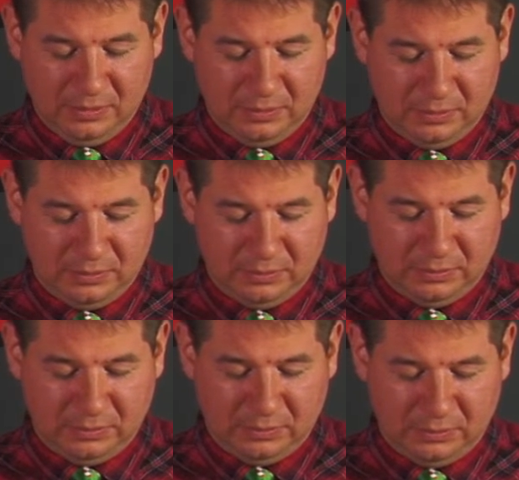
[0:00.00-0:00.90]

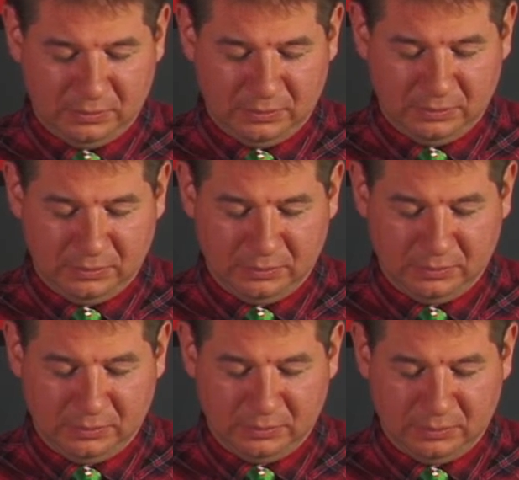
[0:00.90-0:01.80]

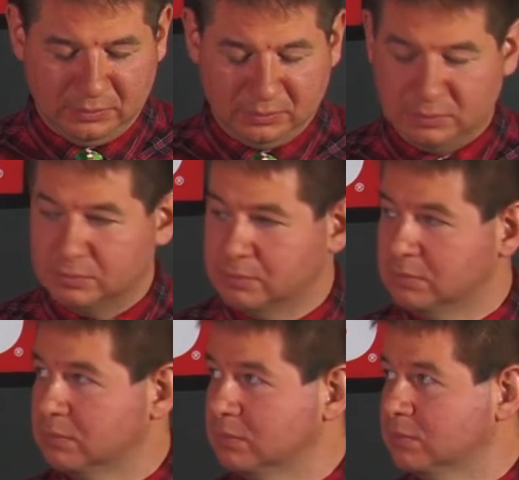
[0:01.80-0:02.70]

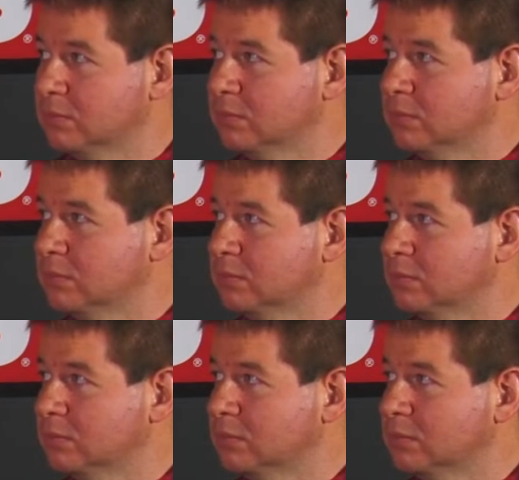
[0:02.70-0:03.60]

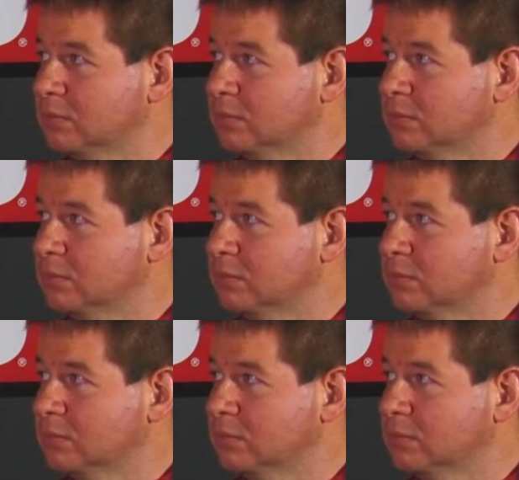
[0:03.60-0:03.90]
No words are spoken by the person on screen.